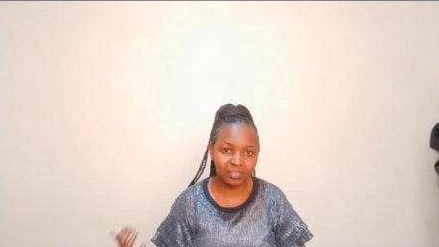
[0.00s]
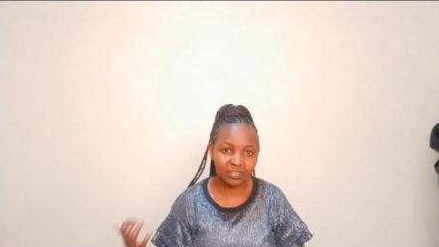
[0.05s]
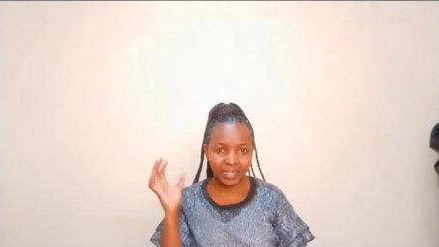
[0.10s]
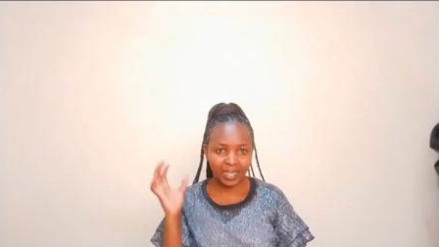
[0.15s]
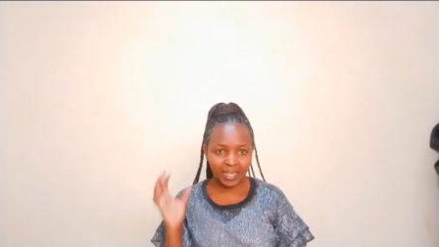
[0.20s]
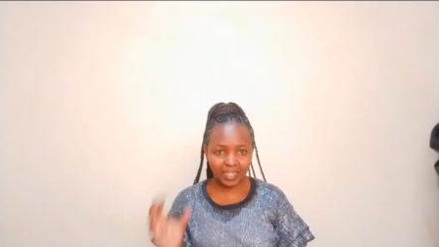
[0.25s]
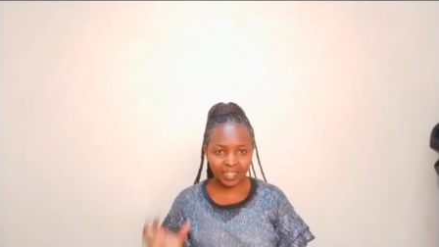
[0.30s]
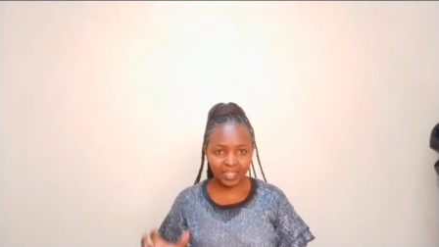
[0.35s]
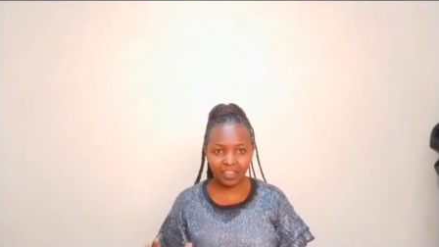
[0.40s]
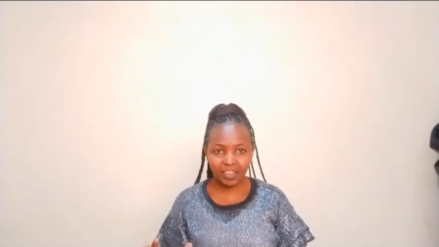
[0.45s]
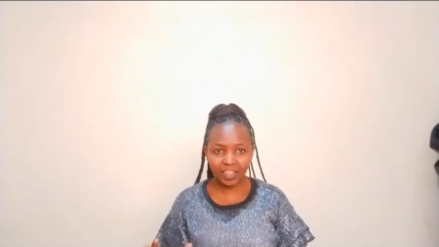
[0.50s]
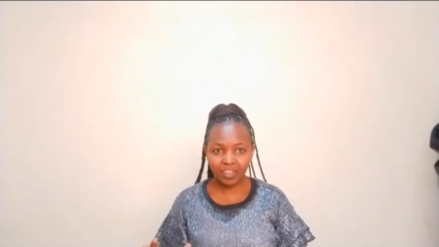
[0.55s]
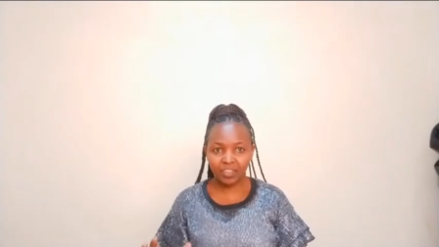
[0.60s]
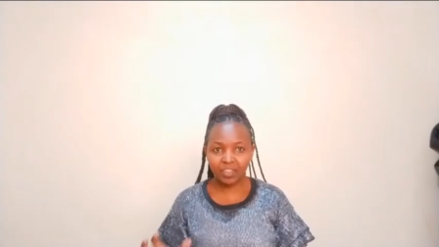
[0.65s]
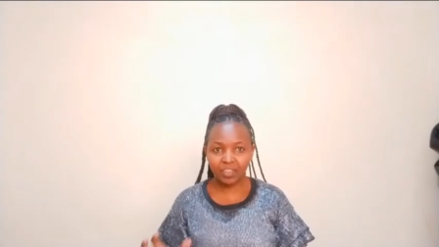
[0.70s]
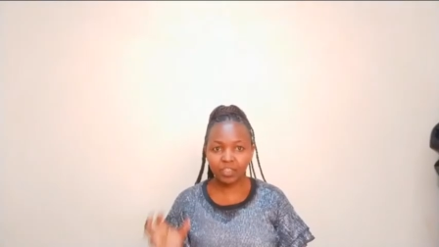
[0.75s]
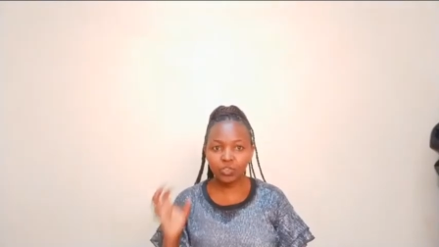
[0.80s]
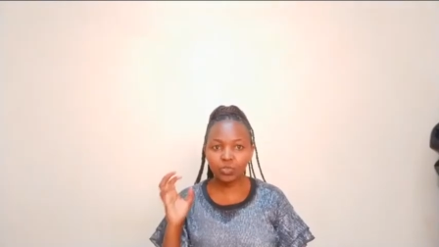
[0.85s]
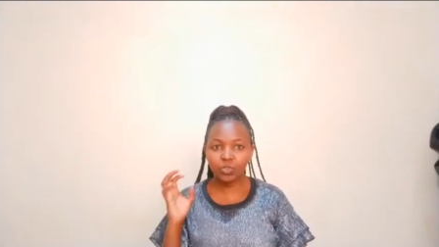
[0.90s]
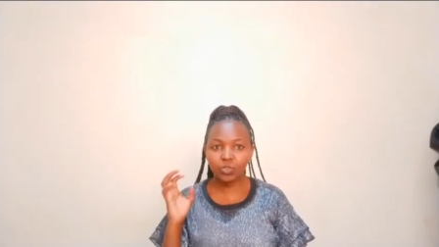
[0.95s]
Another
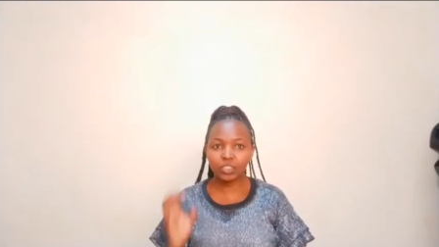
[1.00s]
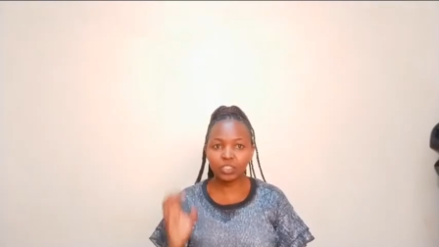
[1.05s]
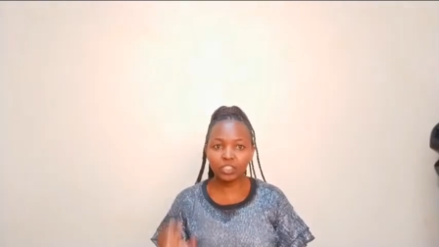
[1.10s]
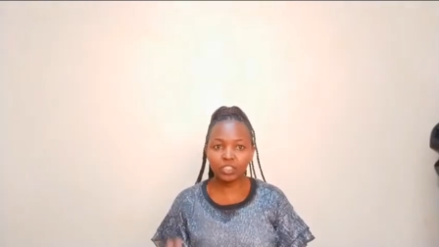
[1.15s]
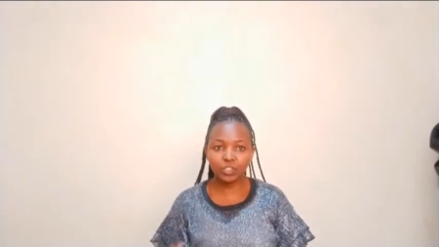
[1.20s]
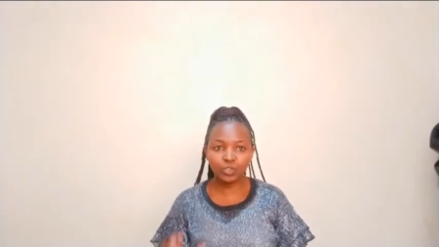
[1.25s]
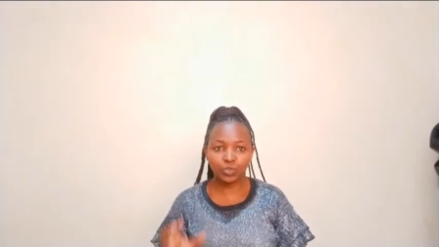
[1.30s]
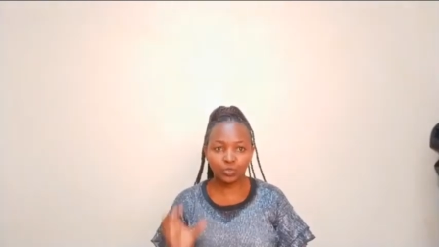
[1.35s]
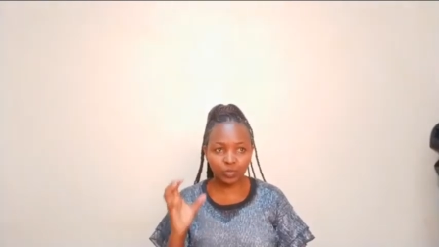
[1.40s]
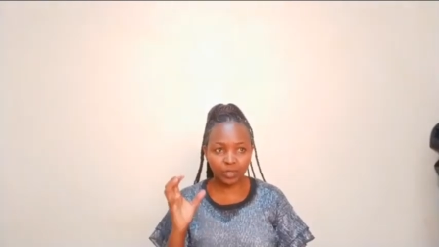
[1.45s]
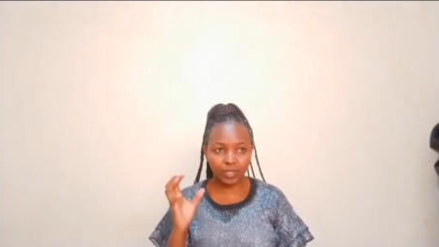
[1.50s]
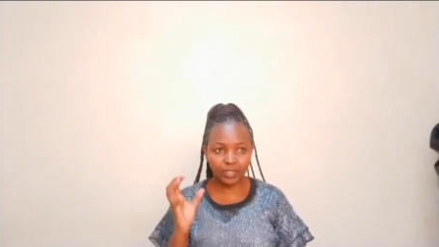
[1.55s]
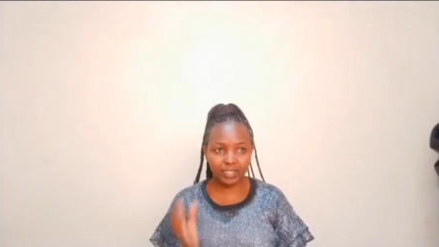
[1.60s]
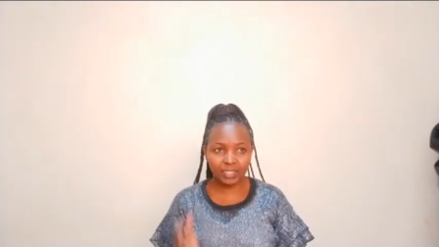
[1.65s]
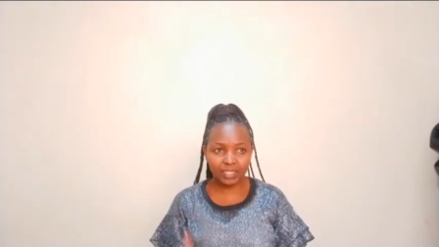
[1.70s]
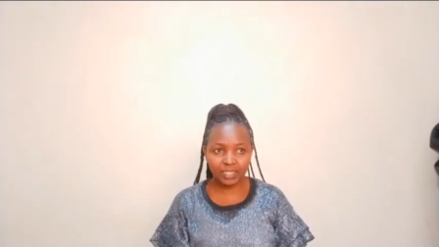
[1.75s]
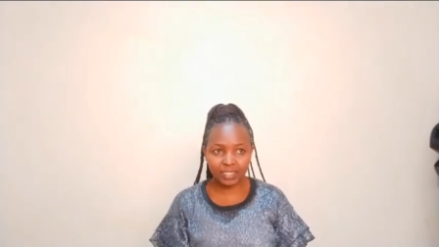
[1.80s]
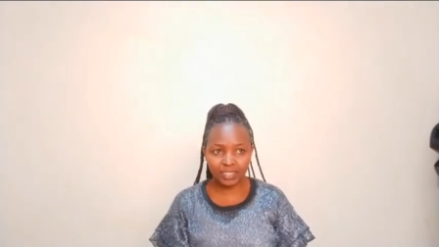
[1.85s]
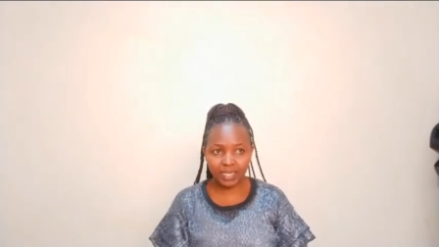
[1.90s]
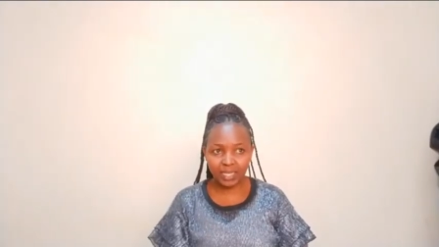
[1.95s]
thing you'll need to
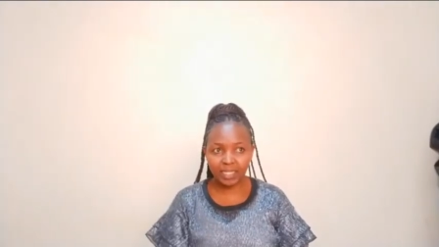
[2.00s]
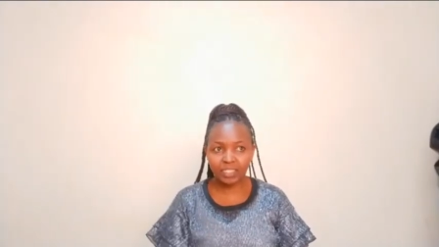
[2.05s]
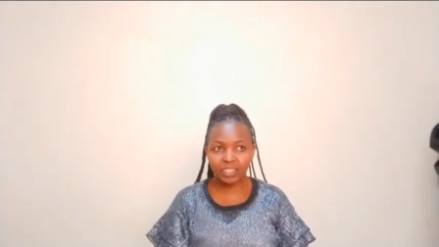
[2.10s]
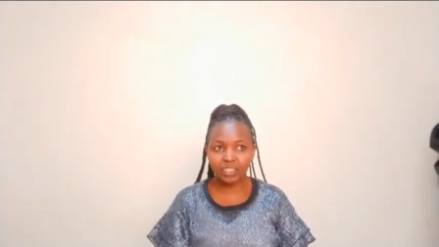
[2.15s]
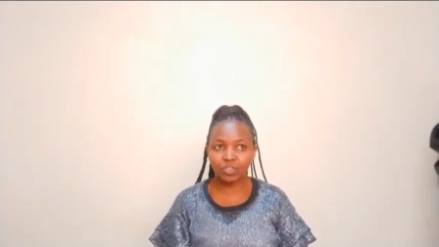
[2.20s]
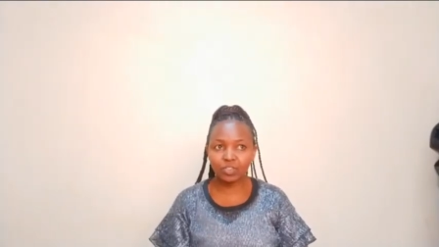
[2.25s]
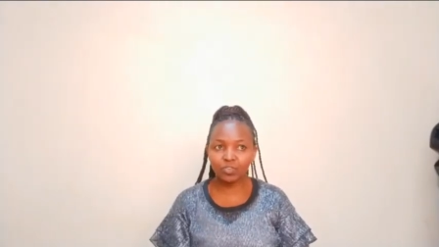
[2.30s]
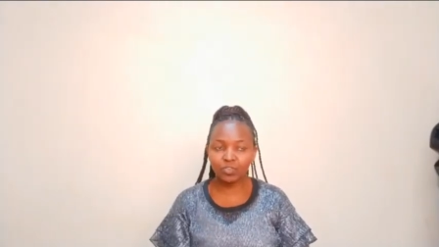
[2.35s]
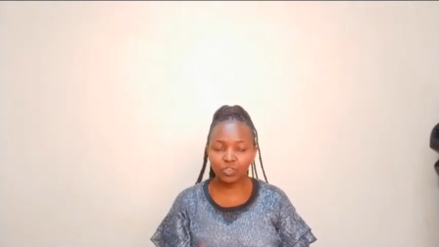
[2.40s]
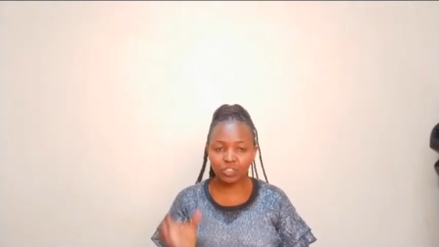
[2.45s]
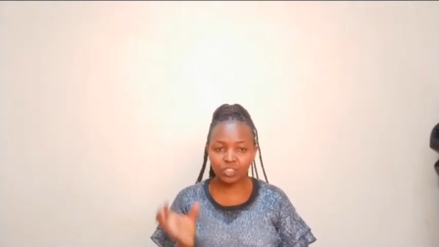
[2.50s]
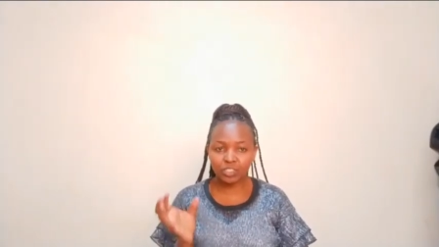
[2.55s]
understand if your